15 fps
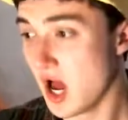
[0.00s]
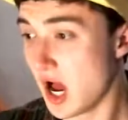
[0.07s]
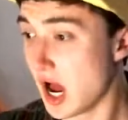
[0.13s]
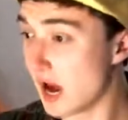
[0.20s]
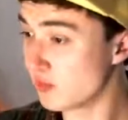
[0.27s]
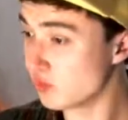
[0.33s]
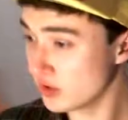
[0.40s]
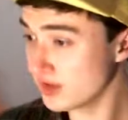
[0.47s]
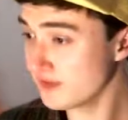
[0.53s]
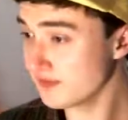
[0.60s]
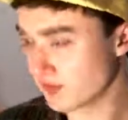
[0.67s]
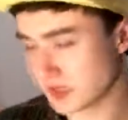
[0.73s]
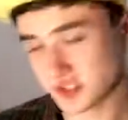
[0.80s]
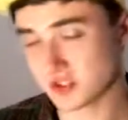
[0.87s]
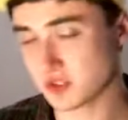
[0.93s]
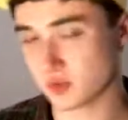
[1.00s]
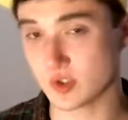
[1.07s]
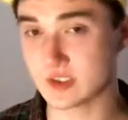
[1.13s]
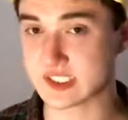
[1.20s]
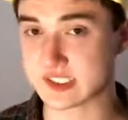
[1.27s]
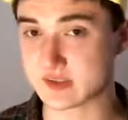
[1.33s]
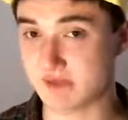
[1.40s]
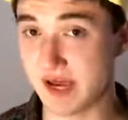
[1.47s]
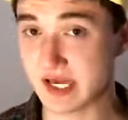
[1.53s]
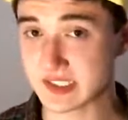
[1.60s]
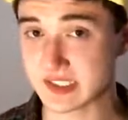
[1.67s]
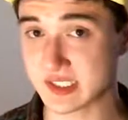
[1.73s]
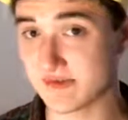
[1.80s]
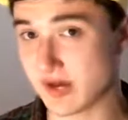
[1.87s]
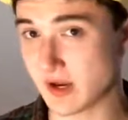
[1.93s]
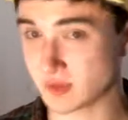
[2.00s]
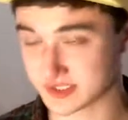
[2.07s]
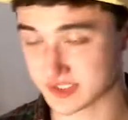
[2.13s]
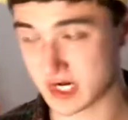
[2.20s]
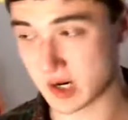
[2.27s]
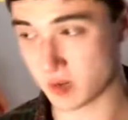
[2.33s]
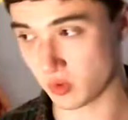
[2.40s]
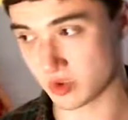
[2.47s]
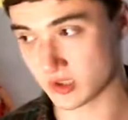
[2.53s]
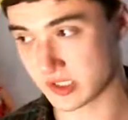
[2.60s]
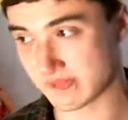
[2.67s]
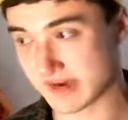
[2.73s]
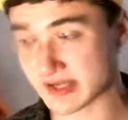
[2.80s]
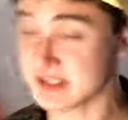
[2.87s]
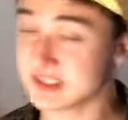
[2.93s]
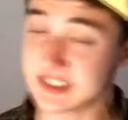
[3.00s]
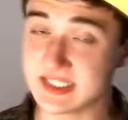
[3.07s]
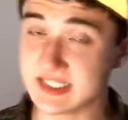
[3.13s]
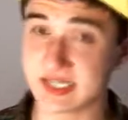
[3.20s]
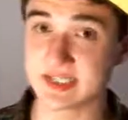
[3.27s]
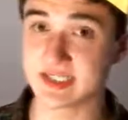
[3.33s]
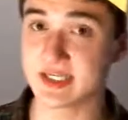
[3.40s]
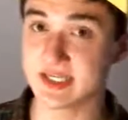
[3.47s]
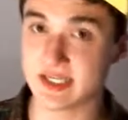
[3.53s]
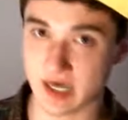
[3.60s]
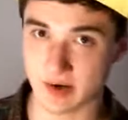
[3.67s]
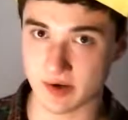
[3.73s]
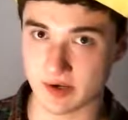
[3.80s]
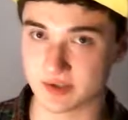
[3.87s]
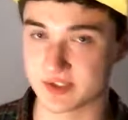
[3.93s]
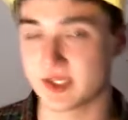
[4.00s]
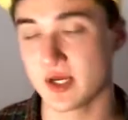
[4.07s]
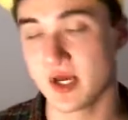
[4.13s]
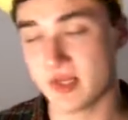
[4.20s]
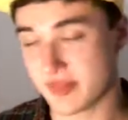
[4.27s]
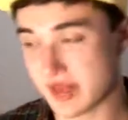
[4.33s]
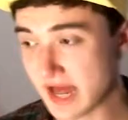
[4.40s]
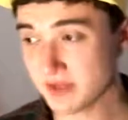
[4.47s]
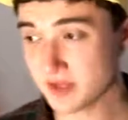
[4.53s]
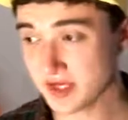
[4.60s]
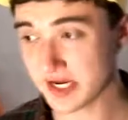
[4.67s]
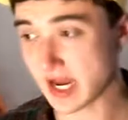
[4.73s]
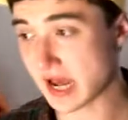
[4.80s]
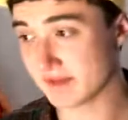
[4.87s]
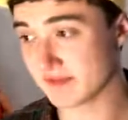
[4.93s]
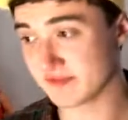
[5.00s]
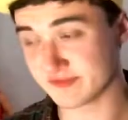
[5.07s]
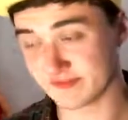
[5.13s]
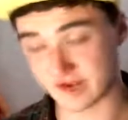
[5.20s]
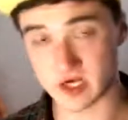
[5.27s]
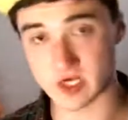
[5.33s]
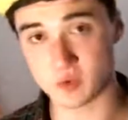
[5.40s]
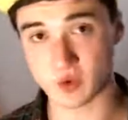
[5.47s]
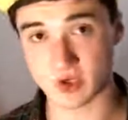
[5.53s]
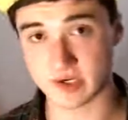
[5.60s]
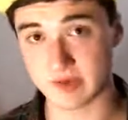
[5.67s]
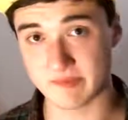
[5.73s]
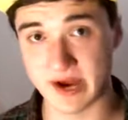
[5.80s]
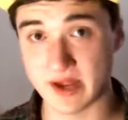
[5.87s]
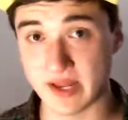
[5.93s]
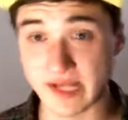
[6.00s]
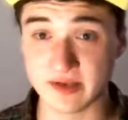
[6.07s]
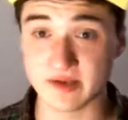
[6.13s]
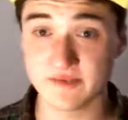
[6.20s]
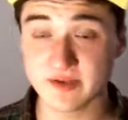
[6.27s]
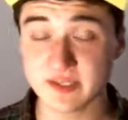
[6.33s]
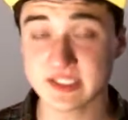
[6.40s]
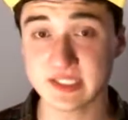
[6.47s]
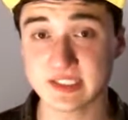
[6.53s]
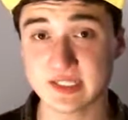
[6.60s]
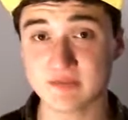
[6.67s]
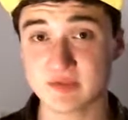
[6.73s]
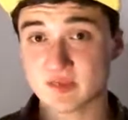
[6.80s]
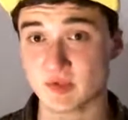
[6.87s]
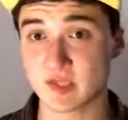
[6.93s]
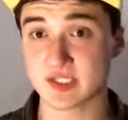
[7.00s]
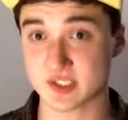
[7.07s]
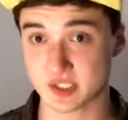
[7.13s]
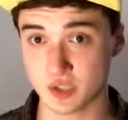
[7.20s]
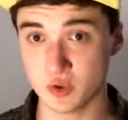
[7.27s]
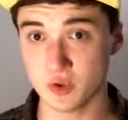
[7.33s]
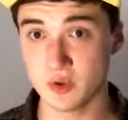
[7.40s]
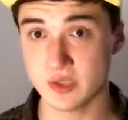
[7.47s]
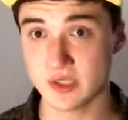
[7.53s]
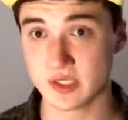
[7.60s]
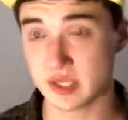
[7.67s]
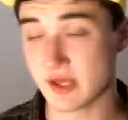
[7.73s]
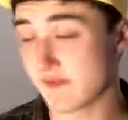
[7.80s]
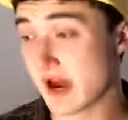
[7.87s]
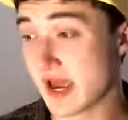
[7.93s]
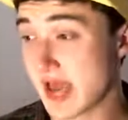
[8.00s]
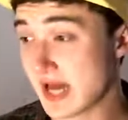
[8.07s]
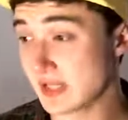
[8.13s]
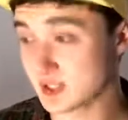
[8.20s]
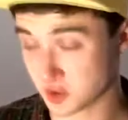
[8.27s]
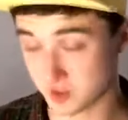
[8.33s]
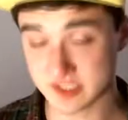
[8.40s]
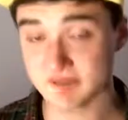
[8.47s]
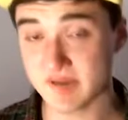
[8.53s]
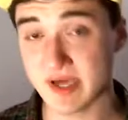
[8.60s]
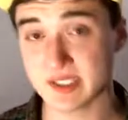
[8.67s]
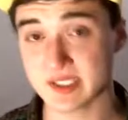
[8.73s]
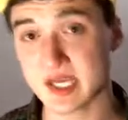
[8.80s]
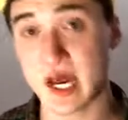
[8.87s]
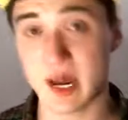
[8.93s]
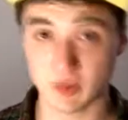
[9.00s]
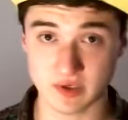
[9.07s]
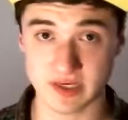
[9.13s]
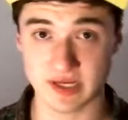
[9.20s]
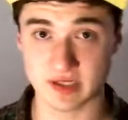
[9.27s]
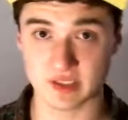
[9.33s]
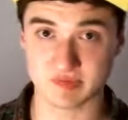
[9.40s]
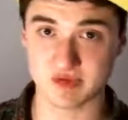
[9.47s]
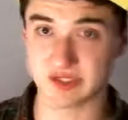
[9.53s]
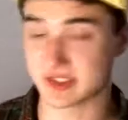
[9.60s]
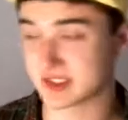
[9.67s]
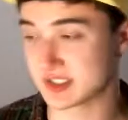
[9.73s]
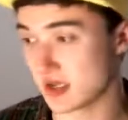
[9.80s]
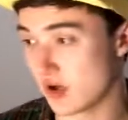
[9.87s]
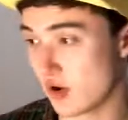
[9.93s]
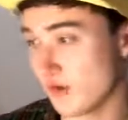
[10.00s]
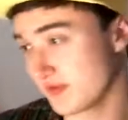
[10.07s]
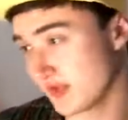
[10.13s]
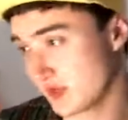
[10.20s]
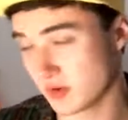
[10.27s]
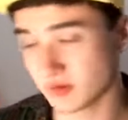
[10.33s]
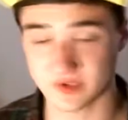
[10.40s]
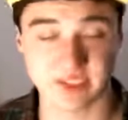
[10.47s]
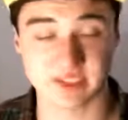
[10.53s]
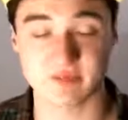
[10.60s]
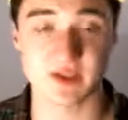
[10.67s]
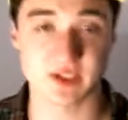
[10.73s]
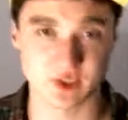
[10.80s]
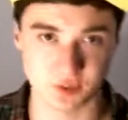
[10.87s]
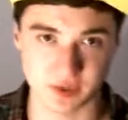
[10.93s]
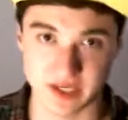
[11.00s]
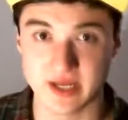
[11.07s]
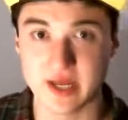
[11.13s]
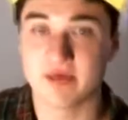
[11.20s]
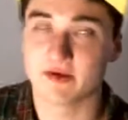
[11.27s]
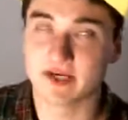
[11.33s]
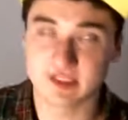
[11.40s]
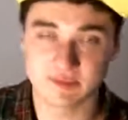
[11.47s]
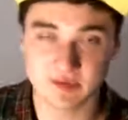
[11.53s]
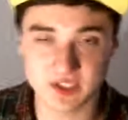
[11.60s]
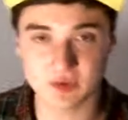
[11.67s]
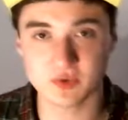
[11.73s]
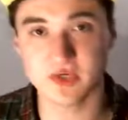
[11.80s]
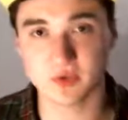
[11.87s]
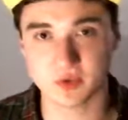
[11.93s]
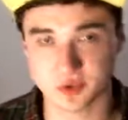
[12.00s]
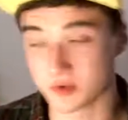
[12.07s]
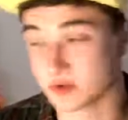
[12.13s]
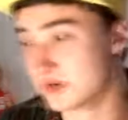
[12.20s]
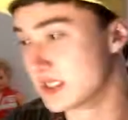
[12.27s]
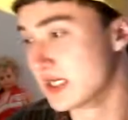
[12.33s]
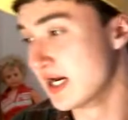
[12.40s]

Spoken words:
I would have originally run Specs if I was not worried about D-Dancing Gyarados. That thing I am very worried about, and if he sets up to +2, if I had Choice Specs, I wouldn't outspeed. So hopefully he won't get to +3. If he gets to +3, we're screwed.